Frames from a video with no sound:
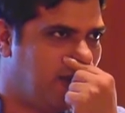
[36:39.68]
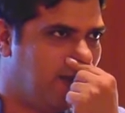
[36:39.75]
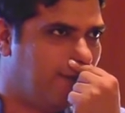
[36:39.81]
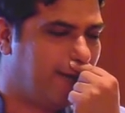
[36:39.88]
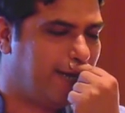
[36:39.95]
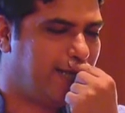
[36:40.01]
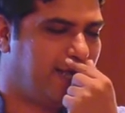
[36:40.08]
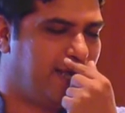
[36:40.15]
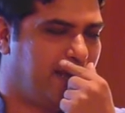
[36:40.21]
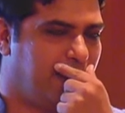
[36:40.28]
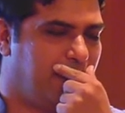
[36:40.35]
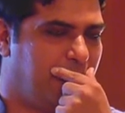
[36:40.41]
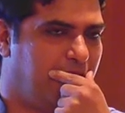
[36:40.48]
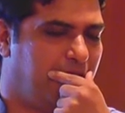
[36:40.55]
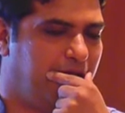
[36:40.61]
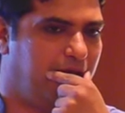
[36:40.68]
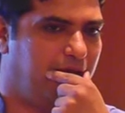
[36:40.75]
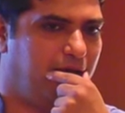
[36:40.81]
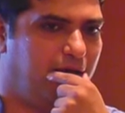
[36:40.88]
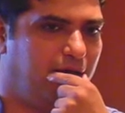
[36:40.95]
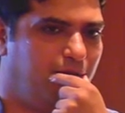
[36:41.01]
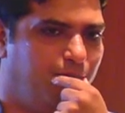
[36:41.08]
my, uh,
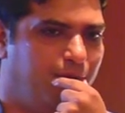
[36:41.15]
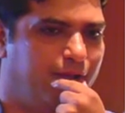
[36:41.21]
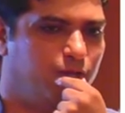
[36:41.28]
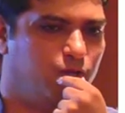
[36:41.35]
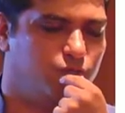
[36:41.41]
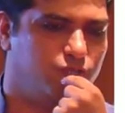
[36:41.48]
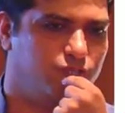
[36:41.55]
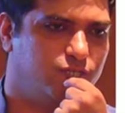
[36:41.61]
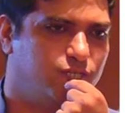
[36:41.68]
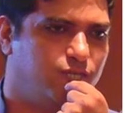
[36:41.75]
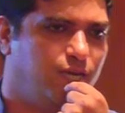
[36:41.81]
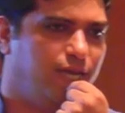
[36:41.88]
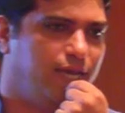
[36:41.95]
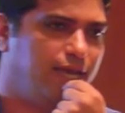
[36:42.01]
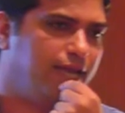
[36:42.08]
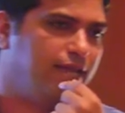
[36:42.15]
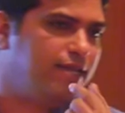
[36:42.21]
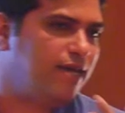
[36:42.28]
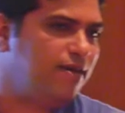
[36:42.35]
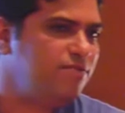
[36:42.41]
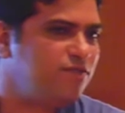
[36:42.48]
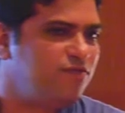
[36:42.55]
my usage in
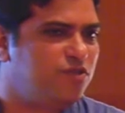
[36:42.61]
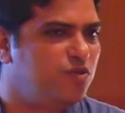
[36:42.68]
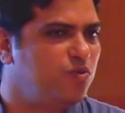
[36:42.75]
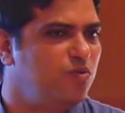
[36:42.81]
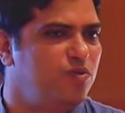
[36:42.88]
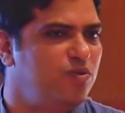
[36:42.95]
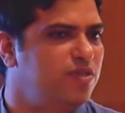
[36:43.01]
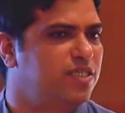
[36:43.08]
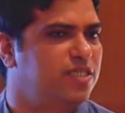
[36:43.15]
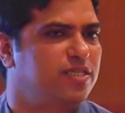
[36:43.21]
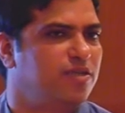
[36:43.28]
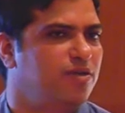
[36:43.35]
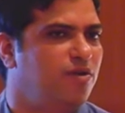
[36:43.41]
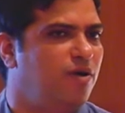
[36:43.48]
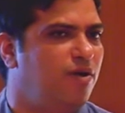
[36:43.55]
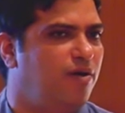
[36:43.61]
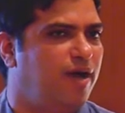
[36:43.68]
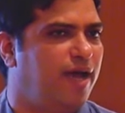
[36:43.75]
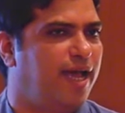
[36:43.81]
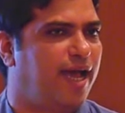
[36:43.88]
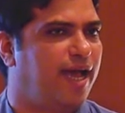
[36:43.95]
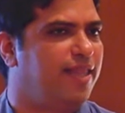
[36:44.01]
terms of tools, you know,
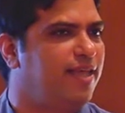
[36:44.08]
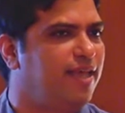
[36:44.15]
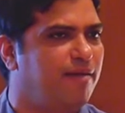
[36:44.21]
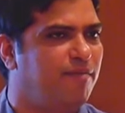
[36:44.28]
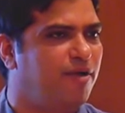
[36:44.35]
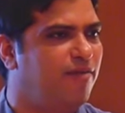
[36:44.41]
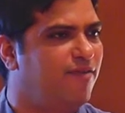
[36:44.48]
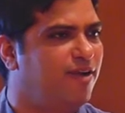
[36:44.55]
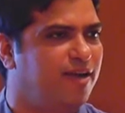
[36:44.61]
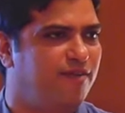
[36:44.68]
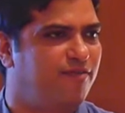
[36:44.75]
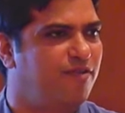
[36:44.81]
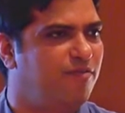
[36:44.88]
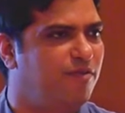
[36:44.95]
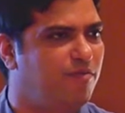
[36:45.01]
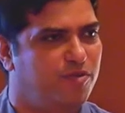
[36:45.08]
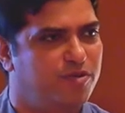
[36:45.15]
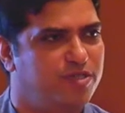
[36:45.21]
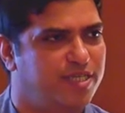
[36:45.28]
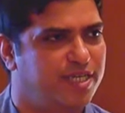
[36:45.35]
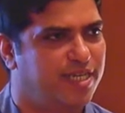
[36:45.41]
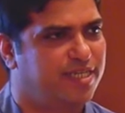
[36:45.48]
I, I think I'm not very different from
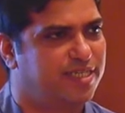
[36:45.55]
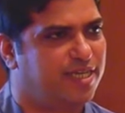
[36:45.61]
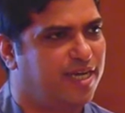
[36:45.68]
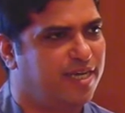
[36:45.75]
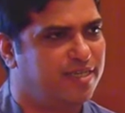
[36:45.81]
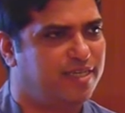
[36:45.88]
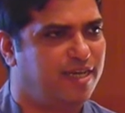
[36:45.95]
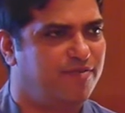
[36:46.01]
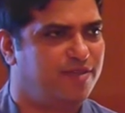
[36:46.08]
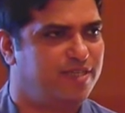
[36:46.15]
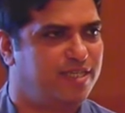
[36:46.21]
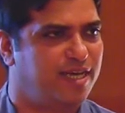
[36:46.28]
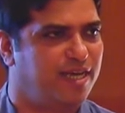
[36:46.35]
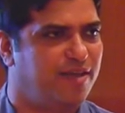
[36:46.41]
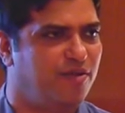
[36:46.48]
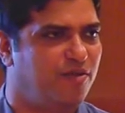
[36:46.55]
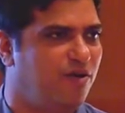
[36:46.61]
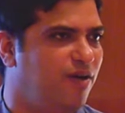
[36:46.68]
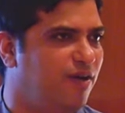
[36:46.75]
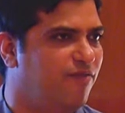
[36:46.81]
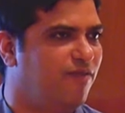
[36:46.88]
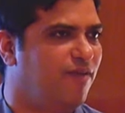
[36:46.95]
most data scientists, I would say. You
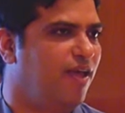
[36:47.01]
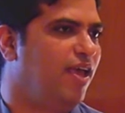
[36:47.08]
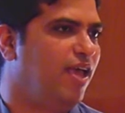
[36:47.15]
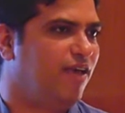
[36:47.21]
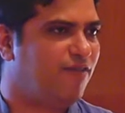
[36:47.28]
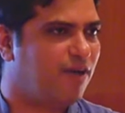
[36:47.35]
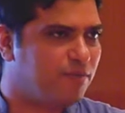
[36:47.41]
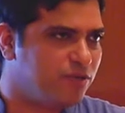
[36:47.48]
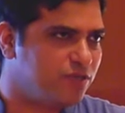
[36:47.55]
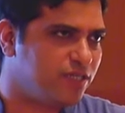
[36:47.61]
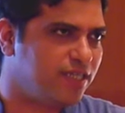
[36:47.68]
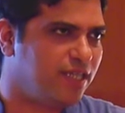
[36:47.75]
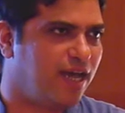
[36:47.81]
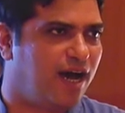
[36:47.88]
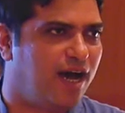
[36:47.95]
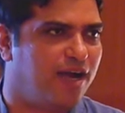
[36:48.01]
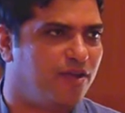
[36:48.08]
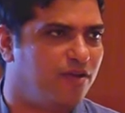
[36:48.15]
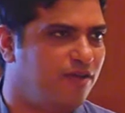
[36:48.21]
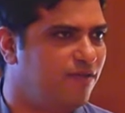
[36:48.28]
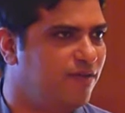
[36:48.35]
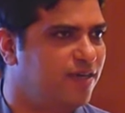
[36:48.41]
know, if, if I'm using the R
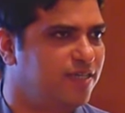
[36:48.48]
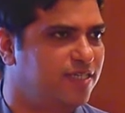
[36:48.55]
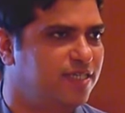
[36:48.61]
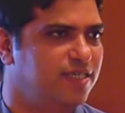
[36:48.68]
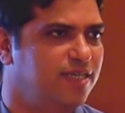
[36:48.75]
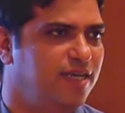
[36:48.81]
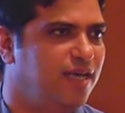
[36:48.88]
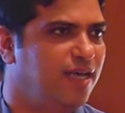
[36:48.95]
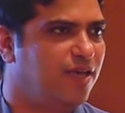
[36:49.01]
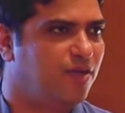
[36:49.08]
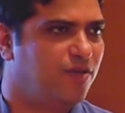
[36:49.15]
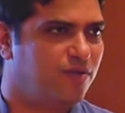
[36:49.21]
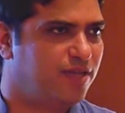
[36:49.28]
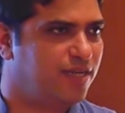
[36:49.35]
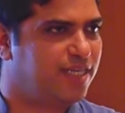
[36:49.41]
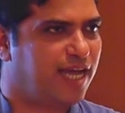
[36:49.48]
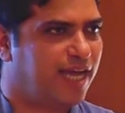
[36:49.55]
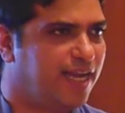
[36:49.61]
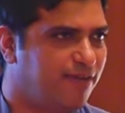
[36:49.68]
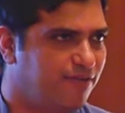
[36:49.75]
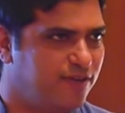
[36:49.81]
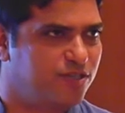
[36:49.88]
universe, you know, the
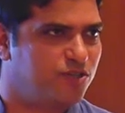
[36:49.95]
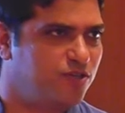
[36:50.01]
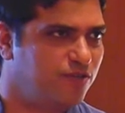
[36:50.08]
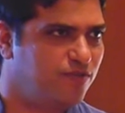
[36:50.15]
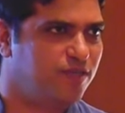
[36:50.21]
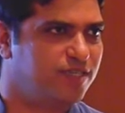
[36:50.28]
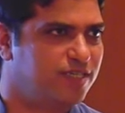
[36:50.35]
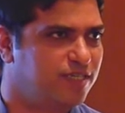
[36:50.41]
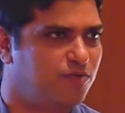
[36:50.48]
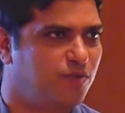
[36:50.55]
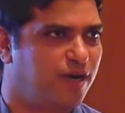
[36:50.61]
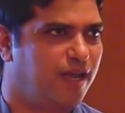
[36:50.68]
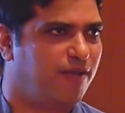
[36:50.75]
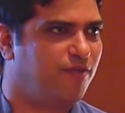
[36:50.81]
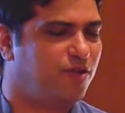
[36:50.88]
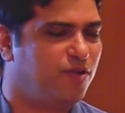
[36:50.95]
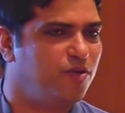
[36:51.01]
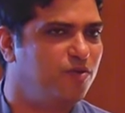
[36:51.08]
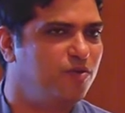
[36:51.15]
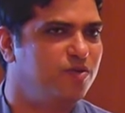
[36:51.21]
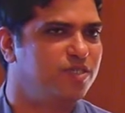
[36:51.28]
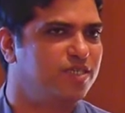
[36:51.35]
tidyverse universe is what I would
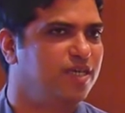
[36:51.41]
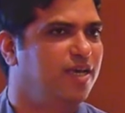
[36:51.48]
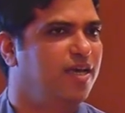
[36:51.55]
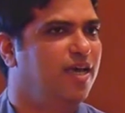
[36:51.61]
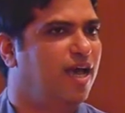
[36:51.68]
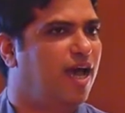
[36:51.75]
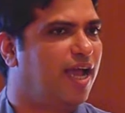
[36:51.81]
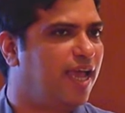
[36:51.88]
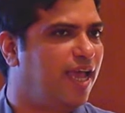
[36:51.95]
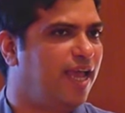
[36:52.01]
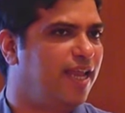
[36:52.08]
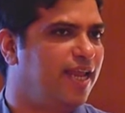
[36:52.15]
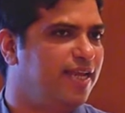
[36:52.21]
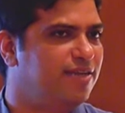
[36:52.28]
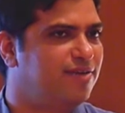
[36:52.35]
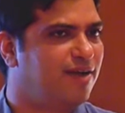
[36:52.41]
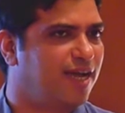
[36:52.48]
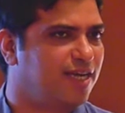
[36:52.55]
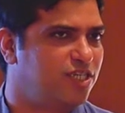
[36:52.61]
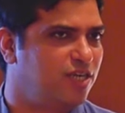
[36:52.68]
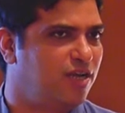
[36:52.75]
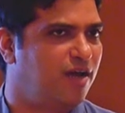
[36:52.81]
use. Again,
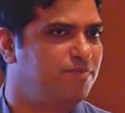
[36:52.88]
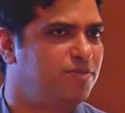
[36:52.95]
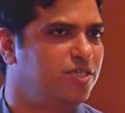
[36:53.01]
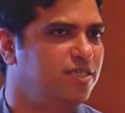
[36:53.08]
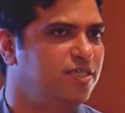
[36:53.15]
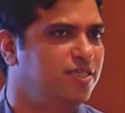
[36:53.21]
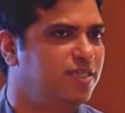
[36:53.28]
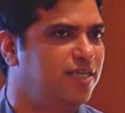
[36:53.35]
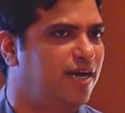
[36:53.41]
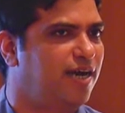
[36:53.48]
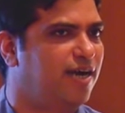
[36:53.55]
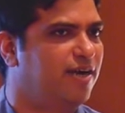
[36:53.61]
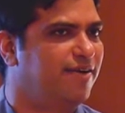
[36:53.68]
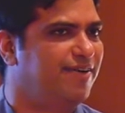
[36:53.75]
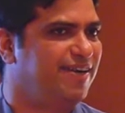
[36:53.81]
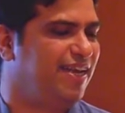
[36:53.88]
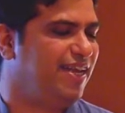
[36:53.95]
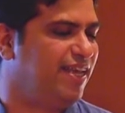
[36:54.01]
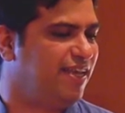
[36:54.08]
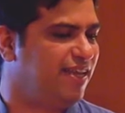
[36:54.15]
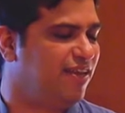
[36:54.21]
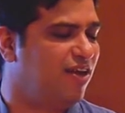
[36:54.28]
interaction options are
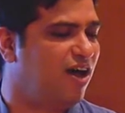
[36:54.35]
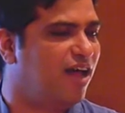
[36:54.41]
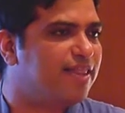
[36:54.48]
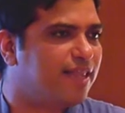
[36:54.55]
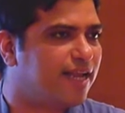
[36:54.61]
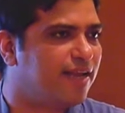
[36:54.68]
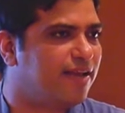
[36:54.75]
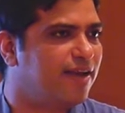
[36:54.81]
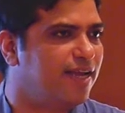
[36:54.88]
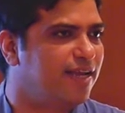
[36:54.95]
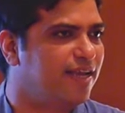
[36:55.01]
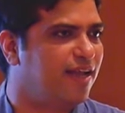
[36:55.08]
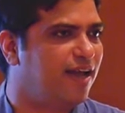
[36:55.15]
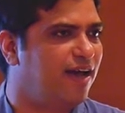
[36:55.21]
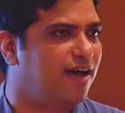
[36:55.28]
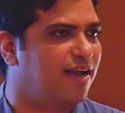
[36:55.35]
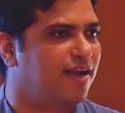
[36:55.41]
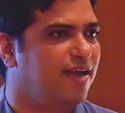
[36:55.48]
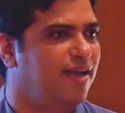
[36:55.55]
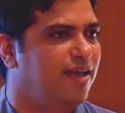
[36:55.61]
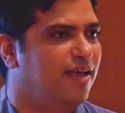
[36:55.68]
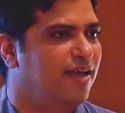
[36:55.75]
really not that great in R.
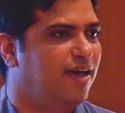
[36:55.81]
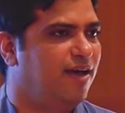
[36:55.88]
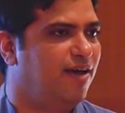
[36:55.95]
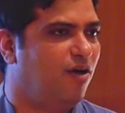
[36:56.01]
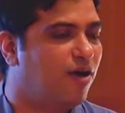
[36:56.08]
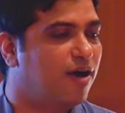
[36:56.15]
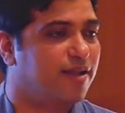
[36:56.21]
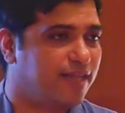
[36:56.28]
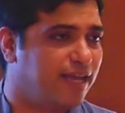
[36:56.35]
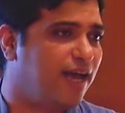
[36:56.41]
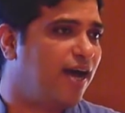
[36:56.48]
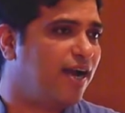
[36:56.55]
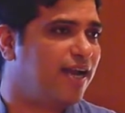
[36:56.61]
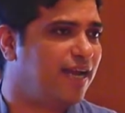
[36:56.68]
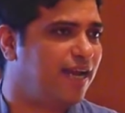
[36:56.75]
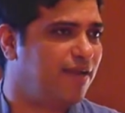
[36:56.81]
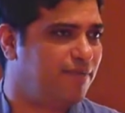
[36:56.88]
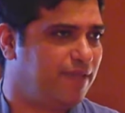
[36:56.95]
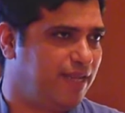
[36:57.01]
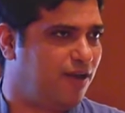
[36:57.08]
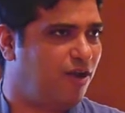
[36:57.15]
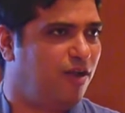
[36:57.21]
Uh, or they are great,
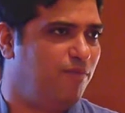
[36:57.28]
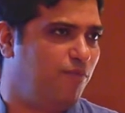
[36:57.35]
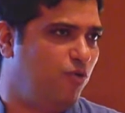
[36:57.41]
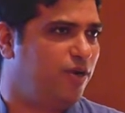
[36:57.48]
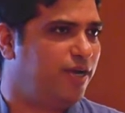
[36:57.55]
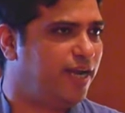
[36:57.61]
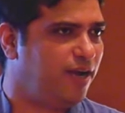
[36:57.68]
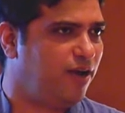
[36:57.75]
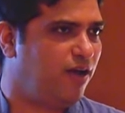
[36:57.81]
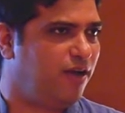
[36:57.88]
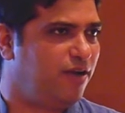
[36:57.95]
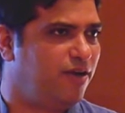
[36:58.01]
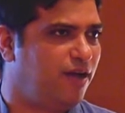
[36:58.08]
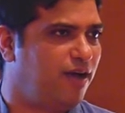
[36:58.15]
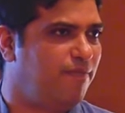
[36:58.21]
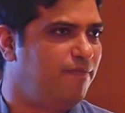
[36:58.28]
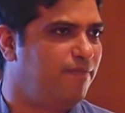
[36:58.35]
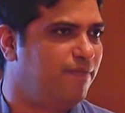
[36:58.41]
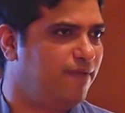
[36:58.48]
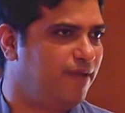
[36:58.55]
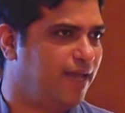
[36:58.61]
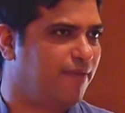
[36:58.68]
but they're all bolted on
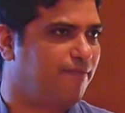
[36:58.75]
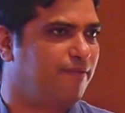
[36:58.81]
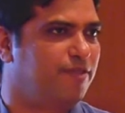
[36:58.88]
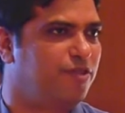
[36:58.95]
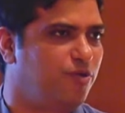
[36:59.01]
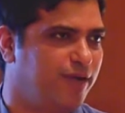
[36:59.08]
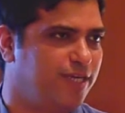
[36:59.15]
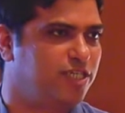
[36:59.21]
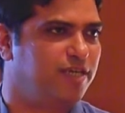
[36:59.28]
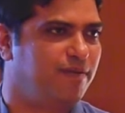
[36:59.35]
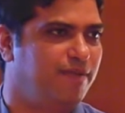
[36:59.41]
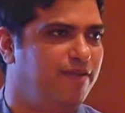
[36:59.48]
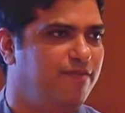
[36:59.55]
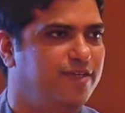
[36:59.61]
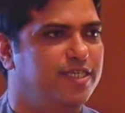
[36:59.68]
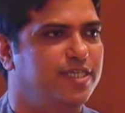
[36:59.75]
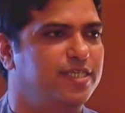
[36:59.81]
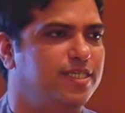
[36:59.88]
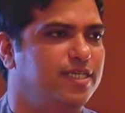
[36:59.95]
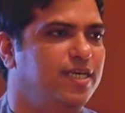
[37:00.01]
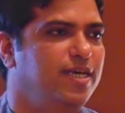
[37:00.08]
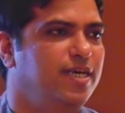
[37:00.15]
top, like through HTML
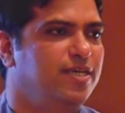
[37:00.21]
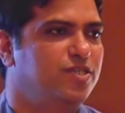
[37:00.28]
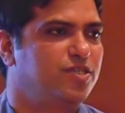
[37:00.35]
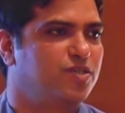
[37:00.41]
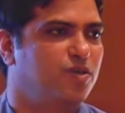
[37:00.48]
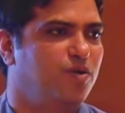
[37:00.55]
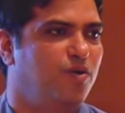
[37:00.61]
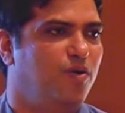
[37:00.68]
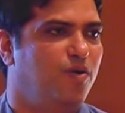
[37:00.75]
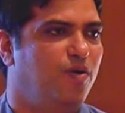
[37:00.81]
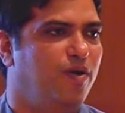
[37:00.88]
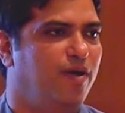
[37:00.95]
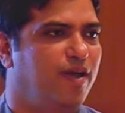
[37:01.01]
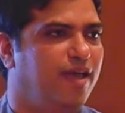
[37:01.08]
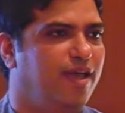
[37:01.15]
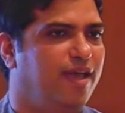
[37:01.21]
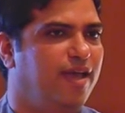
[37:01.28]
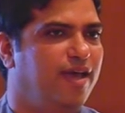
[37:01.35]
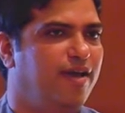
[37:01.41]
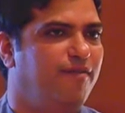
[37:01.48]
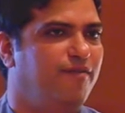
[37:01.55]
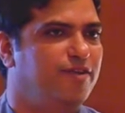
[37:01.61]
widgets. So,
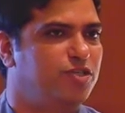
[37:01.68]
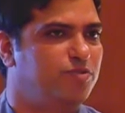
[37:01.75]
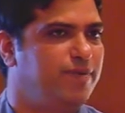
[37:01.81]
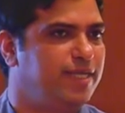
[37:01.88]
uh, which